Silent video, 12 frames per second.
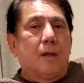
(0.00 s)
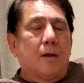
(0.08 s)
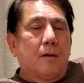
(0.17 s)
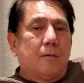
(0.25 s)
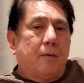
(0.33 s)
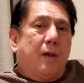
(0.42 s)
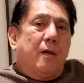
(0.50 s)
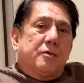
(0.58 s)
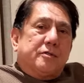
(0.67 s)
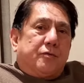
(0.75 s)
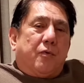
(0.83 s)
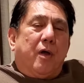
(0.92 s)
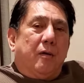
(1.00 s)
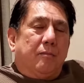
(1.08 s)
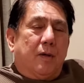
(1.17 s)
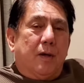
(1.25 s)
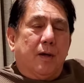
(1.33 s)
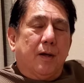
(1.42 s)
Yeah. When I was
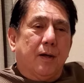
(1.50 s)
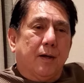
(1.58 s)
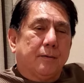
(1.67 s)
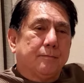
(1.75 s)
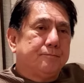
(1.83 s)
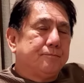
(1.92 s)
12, uh,